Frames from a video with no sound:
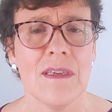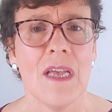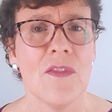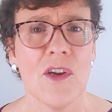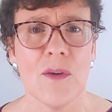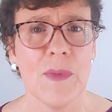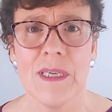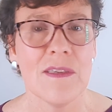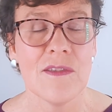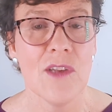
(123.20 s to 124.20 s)
and therapy
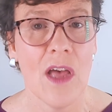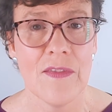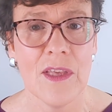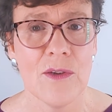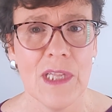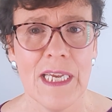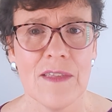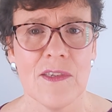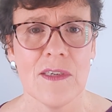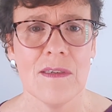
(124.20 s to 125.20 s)
is not the only
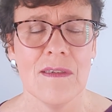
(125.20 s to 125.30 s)
answer.